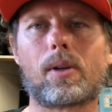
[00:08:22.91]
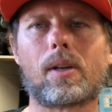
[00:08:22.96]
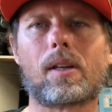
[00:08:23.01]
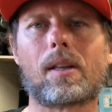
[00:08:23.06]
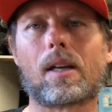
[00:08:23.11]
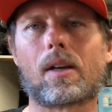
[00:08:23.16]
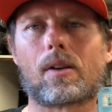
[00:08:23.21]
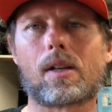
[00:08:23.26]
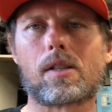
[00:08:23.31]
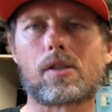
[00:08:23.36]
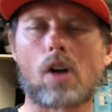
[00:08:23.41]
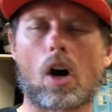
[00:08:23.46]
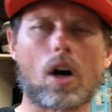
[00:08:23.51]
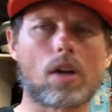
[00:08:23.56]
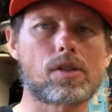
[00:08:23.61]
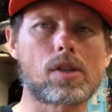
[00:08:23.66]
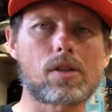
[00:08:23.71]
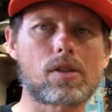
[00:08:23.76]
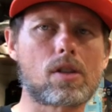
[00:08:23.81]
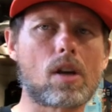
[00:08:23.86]
put in there and it's
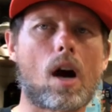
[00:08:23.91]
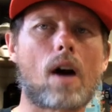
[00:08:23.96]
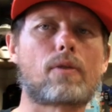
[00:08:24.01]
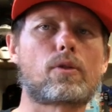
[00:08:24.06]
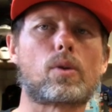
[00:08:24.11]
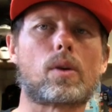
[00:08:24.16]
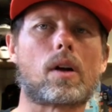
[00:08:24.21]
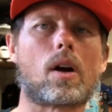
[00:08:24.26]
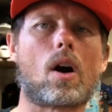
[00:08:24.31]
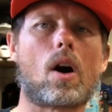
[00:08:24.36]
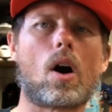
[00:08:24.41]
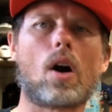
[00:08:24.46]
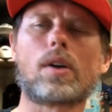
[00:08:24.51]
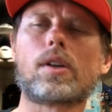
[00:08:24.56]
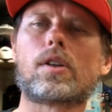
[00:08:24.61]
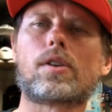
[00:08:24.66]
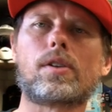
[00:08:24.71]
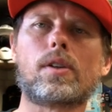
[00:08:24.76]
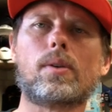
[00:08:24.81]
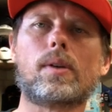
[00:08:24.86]
all just software all
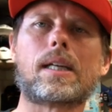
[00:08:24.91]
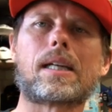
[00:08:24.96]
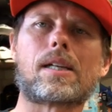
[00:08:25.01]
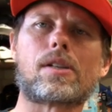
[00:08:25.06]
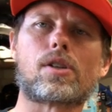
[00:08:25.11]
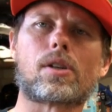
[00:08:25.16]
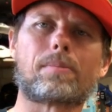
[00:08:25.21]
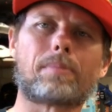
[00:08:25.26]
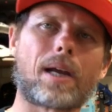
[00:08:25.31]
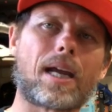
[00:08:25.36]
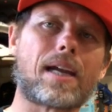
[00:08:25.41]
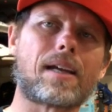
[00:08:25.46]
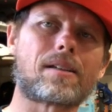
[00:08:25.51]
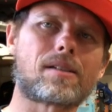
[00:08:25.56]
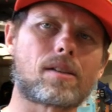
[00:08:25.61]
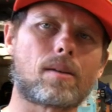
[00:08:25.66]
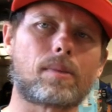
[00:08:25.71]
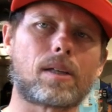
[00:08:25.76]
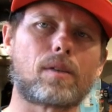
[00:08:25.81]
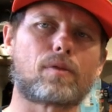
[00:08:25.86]
you're doing is you're paying
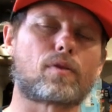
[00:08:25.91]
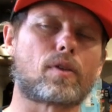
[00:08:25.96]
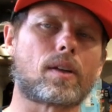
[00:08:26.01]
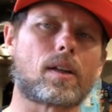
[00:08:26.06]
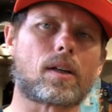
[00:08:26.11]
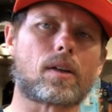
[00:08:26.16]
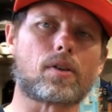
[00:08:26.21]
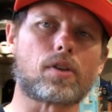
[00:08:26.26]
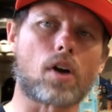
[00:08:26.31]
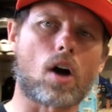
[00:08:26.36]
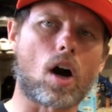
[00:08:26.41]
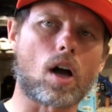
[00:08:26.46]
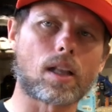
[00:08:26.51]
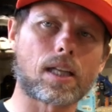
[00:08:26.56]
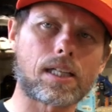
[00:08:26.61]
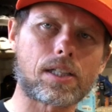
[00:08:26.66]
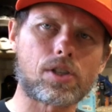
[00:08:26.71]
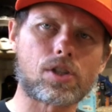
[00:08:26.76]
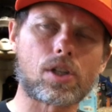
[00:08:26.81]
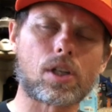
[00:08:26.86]
somebody for their
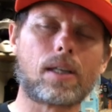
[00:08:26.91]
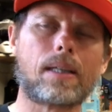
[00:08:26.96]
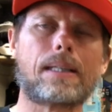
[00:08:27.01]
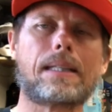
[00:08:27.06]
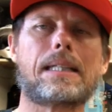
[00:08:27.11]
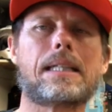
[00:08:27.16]
knowledge